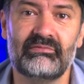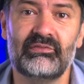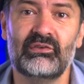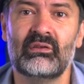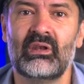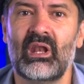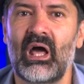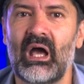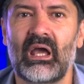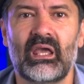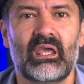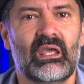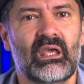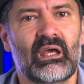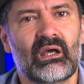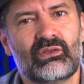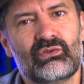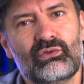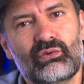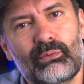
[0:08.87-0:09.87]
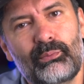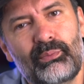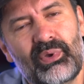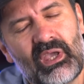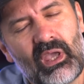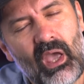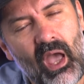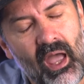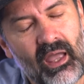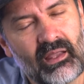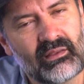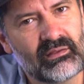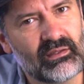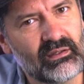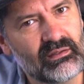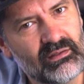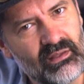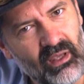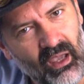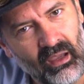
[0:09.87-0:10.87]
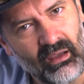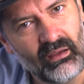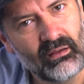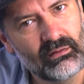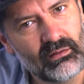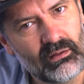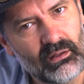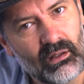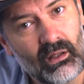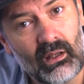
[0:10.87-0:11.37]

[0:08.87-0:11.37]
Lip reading: You're not here to be entertained.